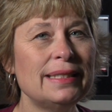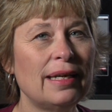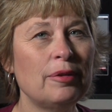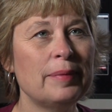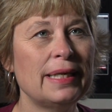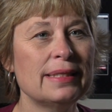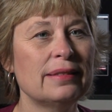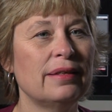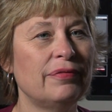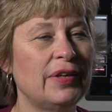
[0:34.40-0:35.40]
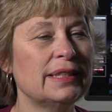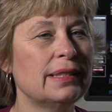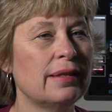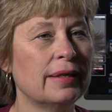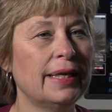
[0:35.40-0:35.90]
telemedicine
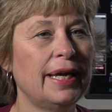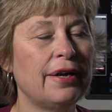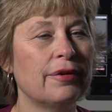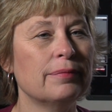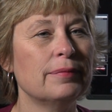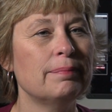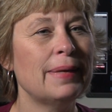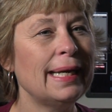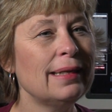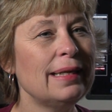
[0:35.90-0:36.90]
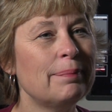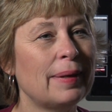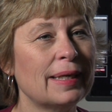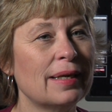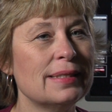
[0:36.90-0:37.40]
affecting the care mainly
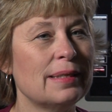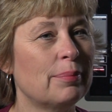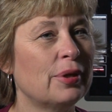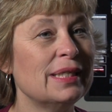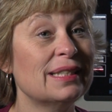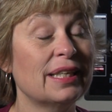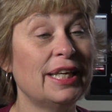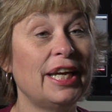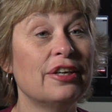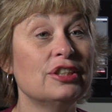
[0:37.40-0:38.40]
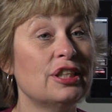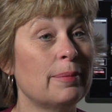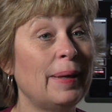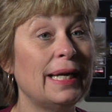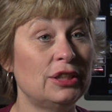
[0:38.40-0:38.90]
because it brings the care to the
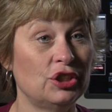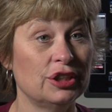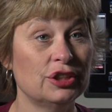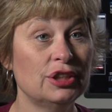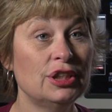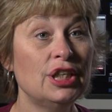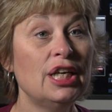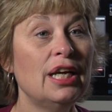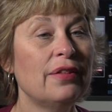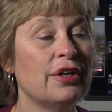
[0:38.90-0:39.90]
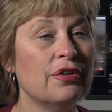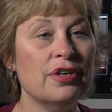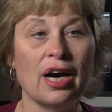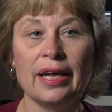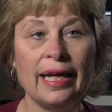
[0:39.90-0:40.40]
patient. They're
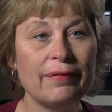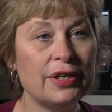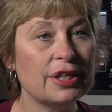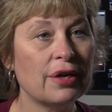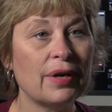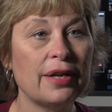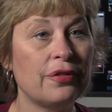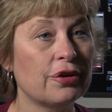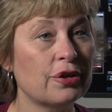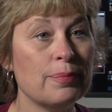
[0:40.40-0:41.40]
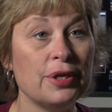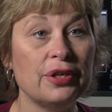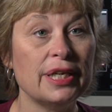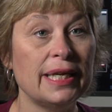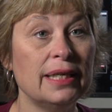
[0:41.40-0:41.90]
not having to go out of their
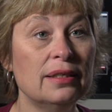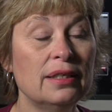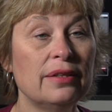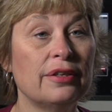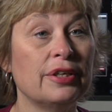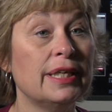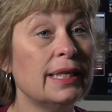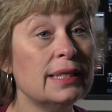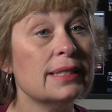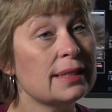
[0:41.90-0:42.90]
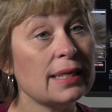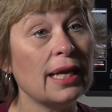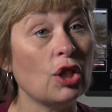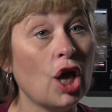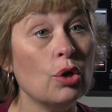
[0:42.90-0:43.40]
community. They're getting to
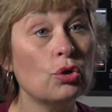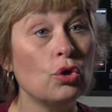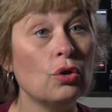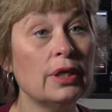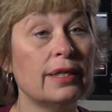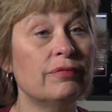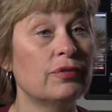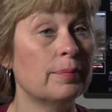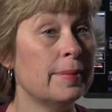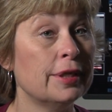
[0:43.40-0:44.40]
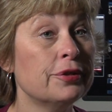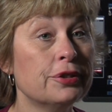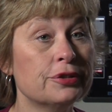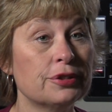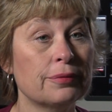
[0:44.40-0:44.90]
stay local and
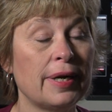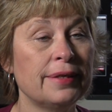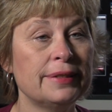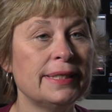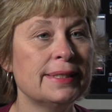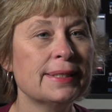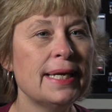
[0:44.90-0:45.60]
familiar surroundings.